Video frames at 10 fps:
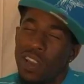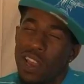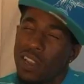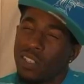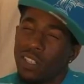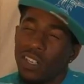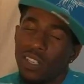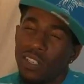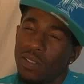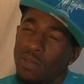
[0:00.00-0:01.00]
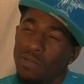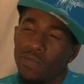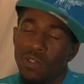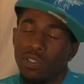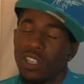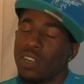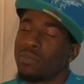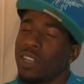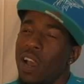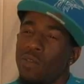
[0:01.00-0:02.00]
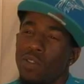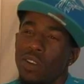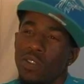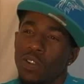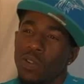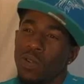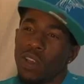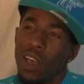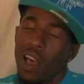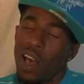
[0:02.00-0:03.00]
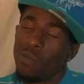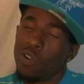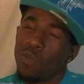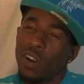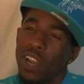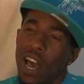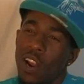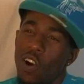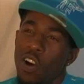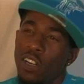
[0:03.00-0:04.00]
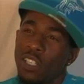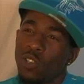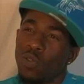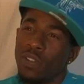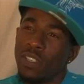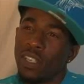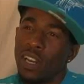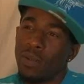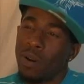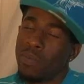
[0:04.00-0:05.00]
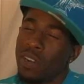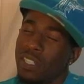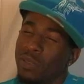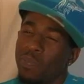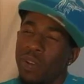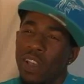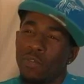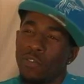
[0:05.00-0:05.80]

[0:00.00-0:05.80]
in '86, first name Tyree, you know. I worked with a lot of artists over the time. I've been in Japan